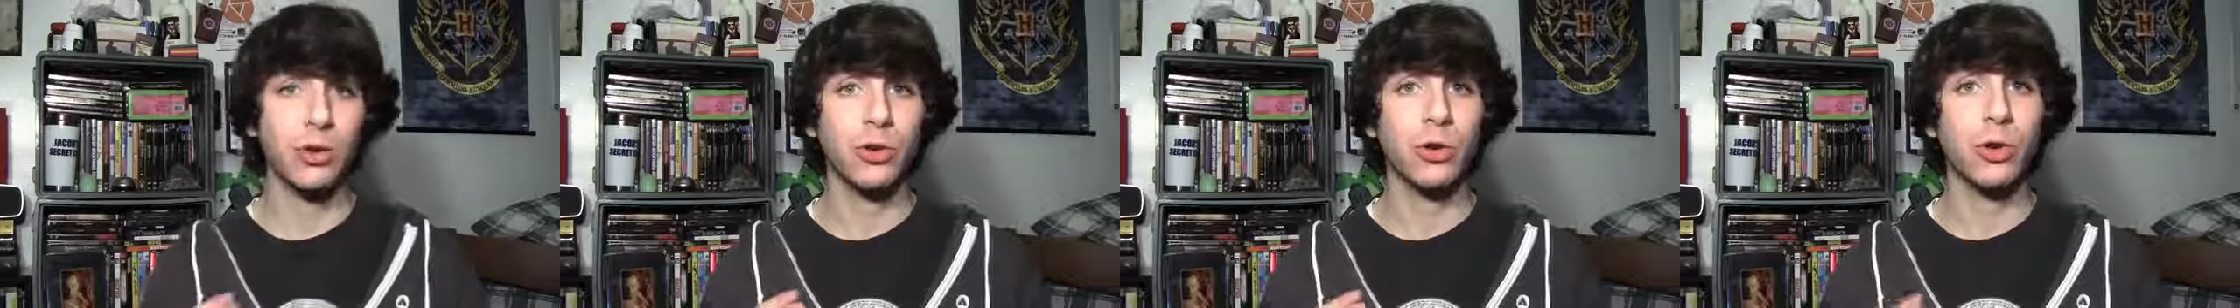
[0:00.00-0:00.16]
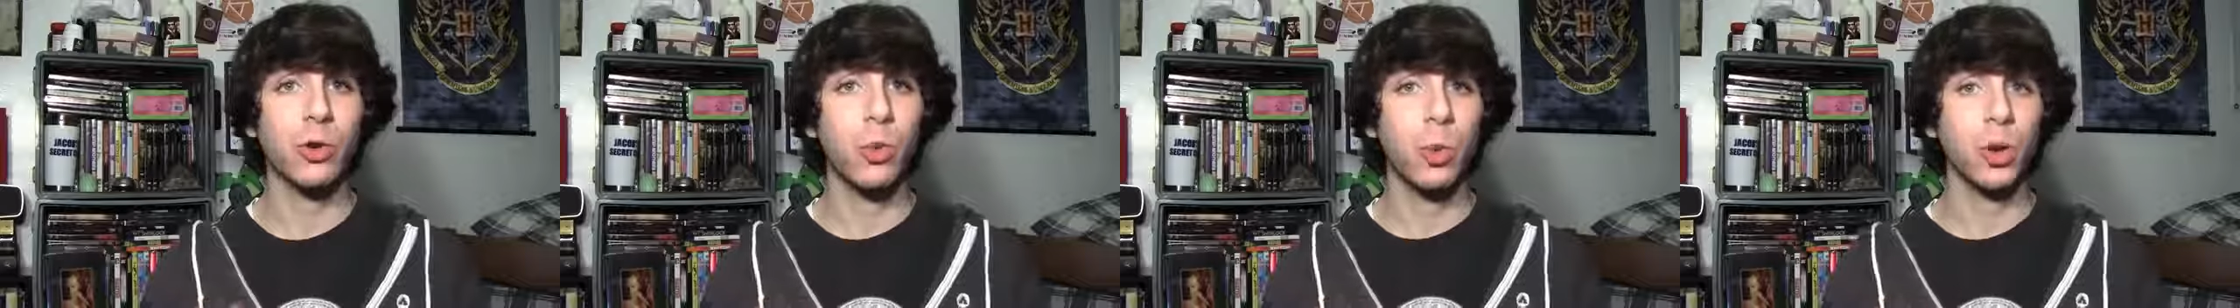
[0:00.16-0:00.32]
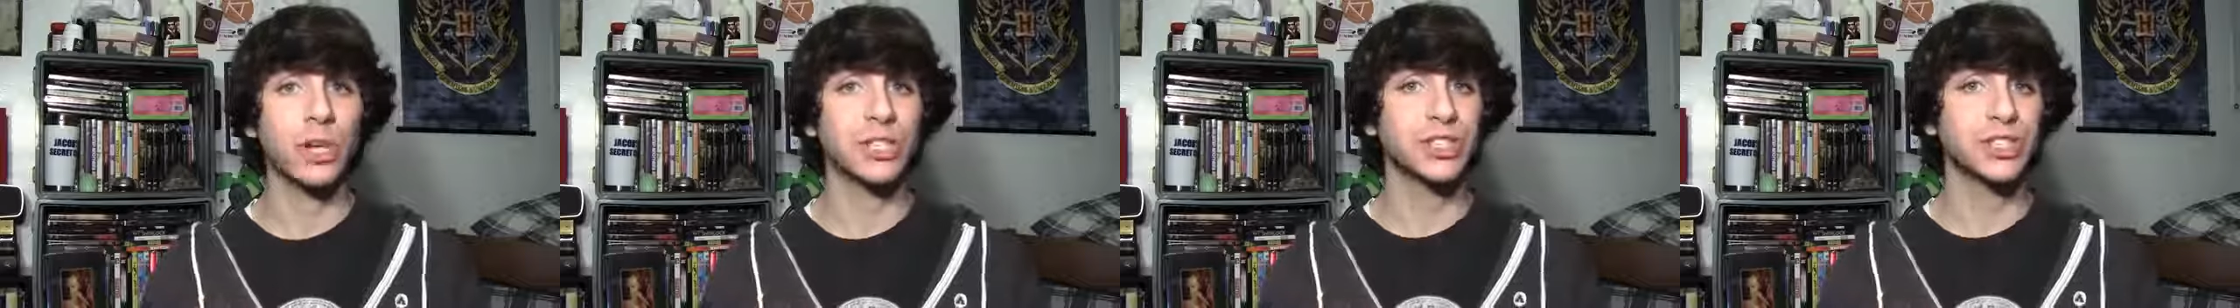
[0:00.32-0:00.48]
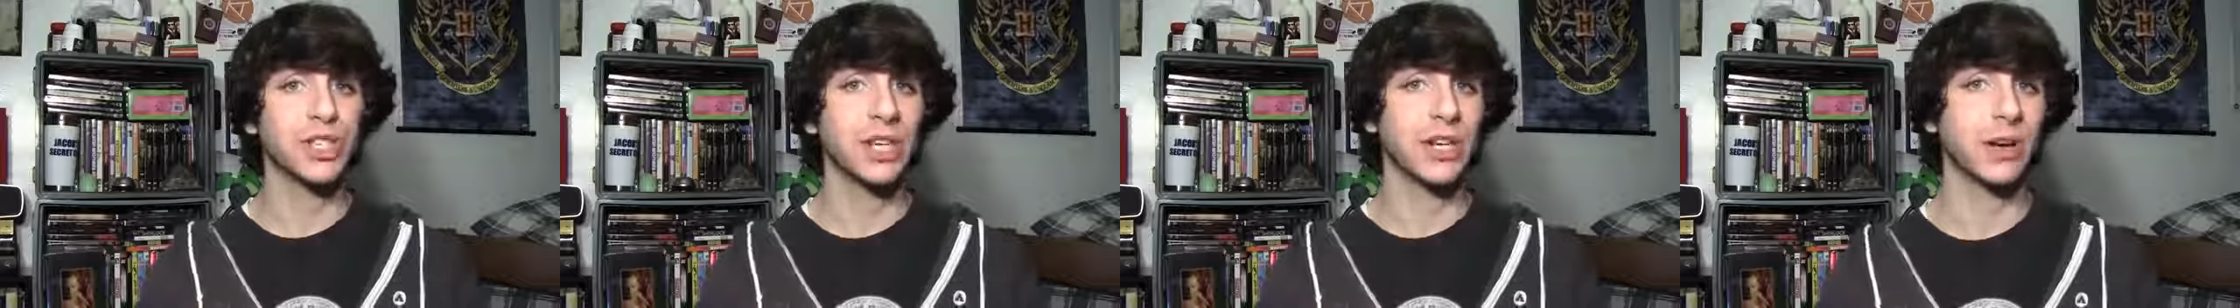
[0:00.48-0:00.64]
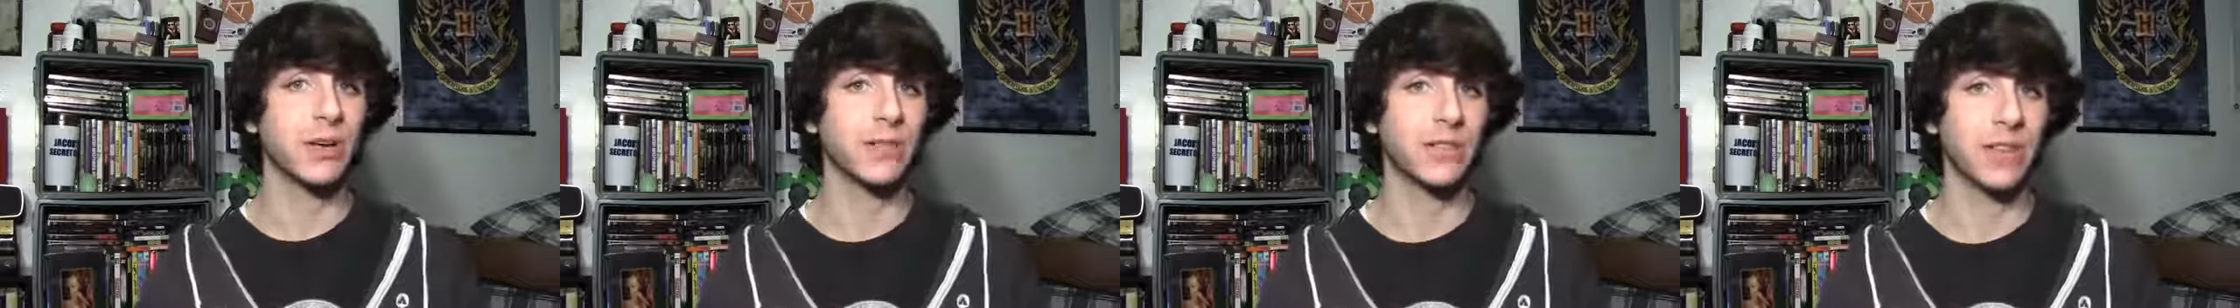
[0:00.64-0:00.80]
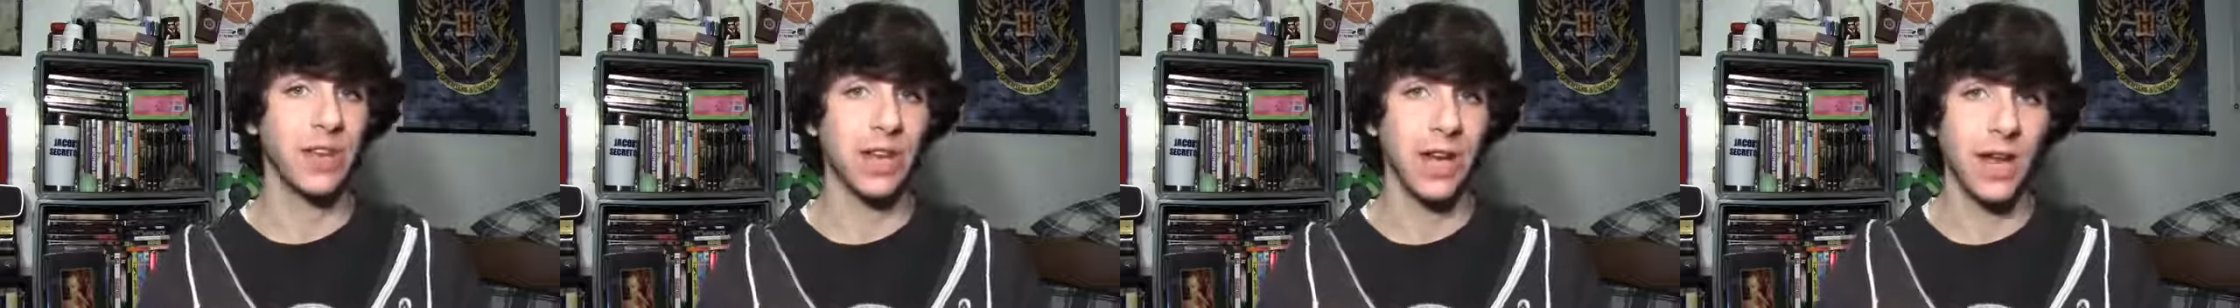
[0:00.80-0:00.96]
Your question
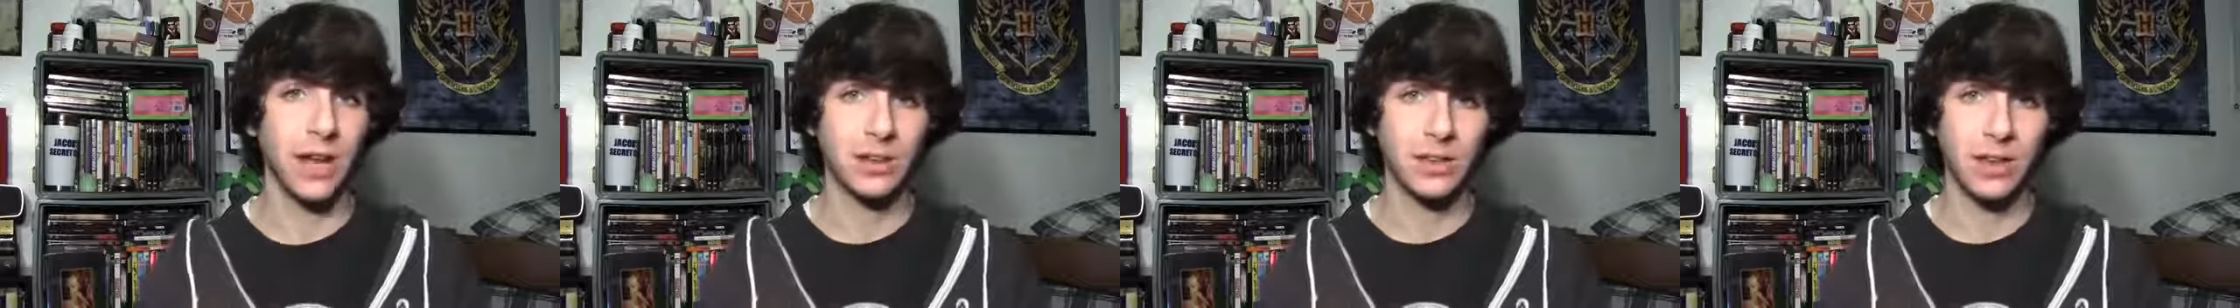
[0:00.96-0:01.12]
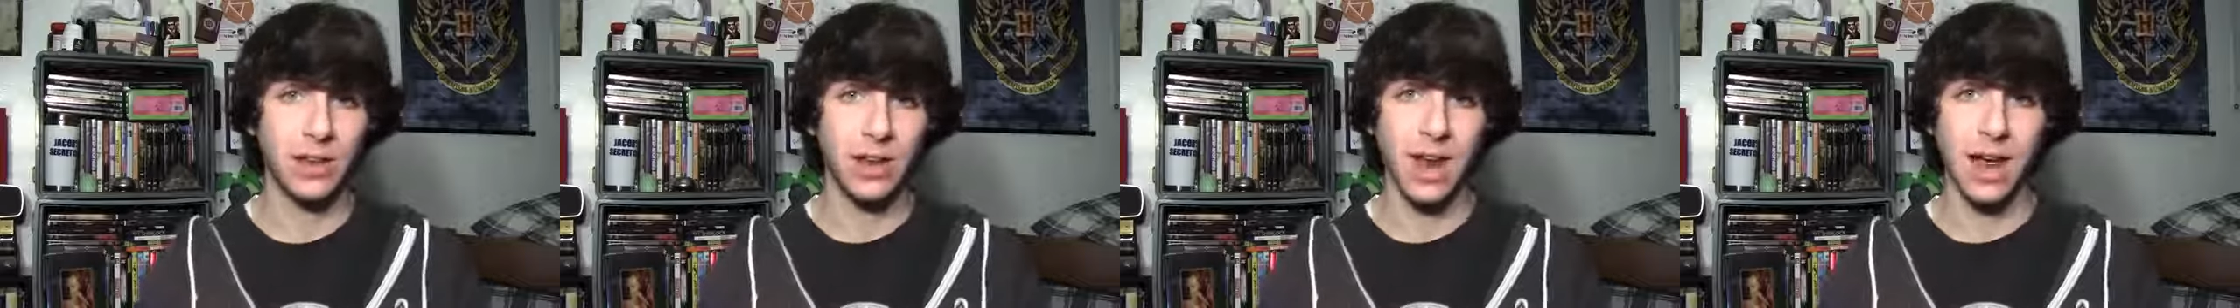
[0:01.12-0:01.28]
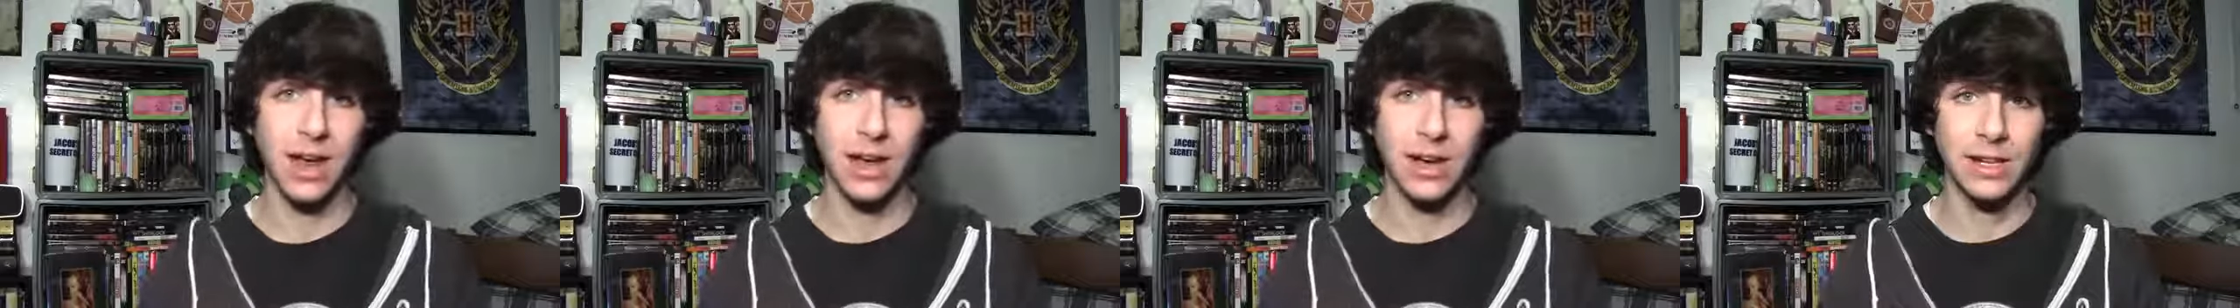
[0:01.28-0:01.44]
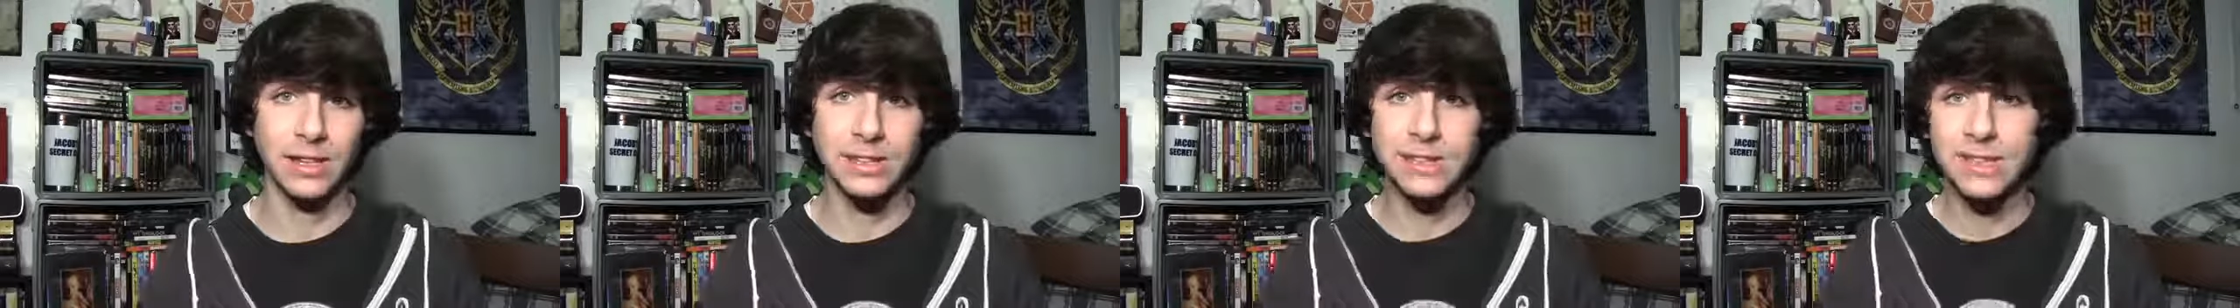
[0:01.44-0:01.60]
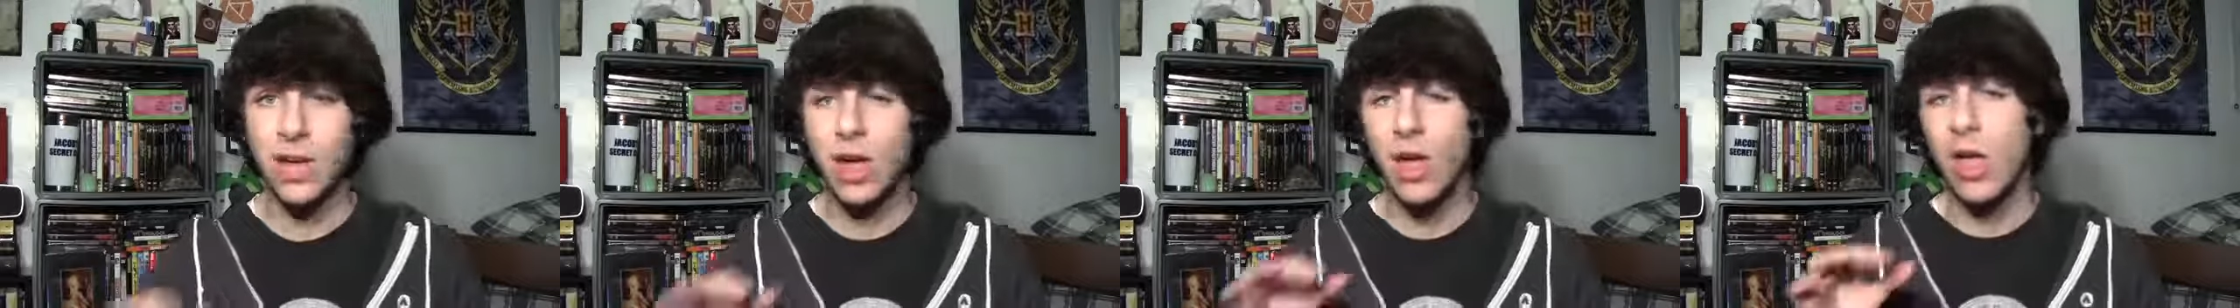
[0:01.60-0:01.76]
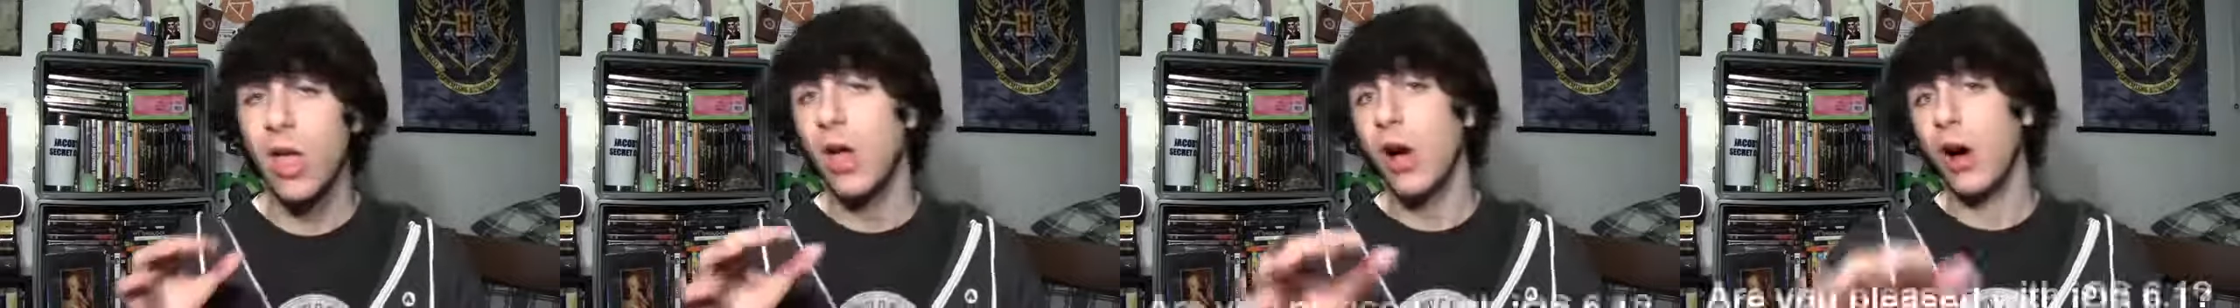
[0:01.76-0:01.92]
of the day today
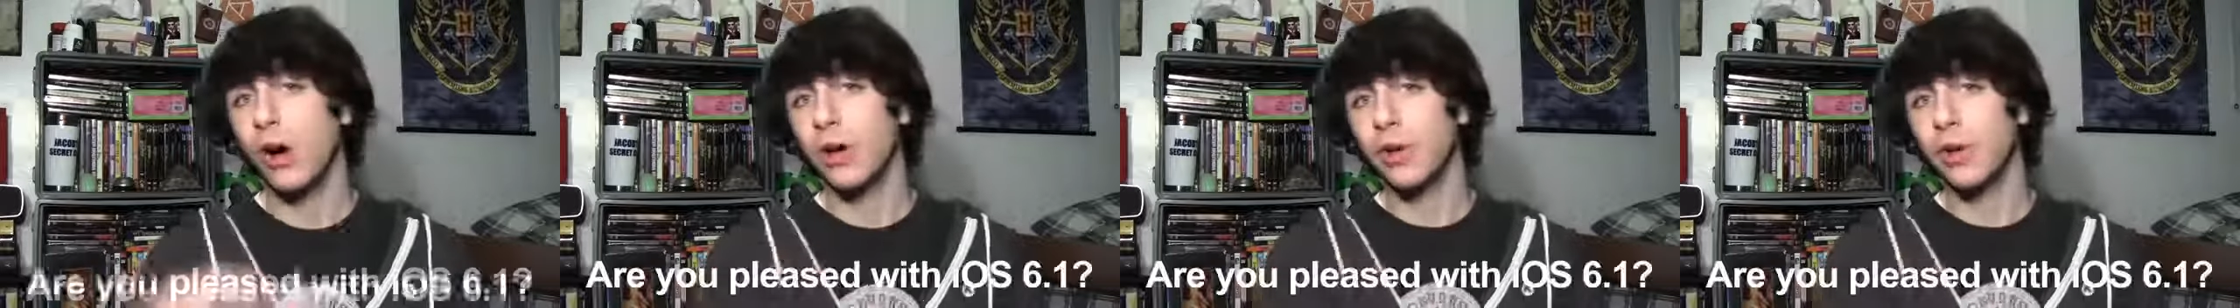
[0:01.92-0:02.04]
is,